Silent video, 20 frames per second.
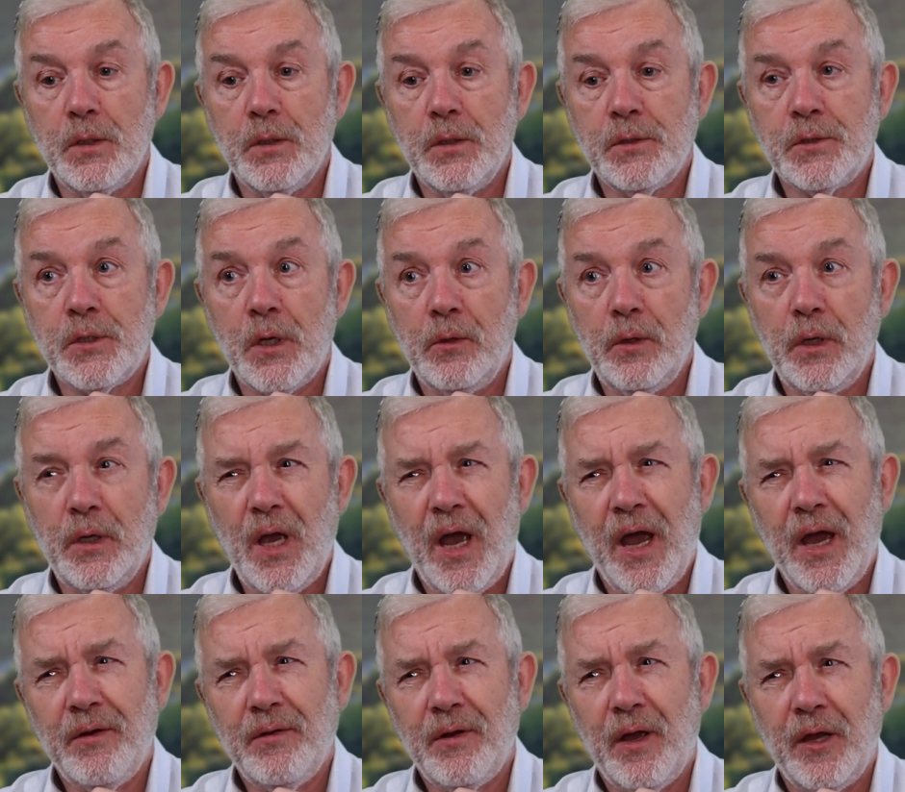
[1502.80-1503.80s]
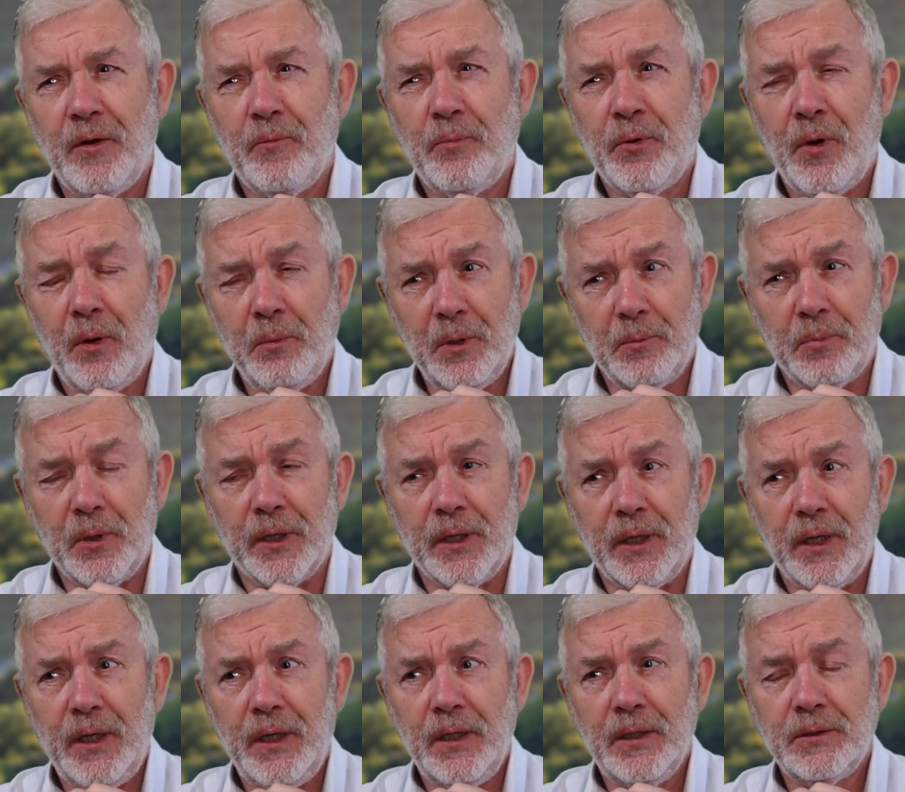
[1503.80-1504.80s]
So, and
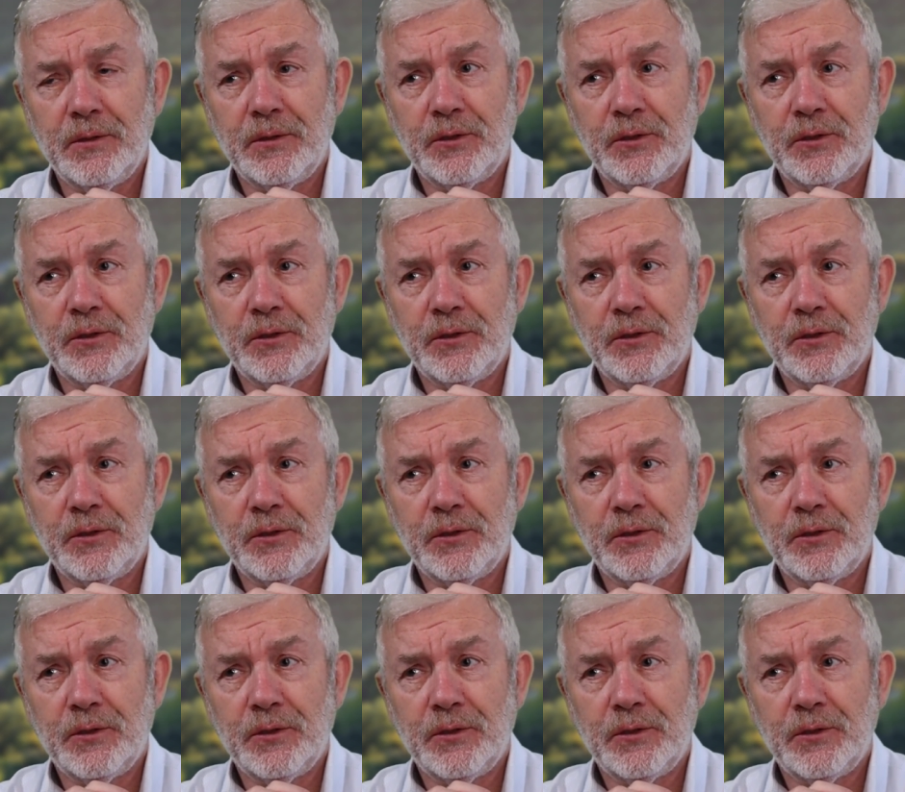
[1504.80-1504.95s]
probably,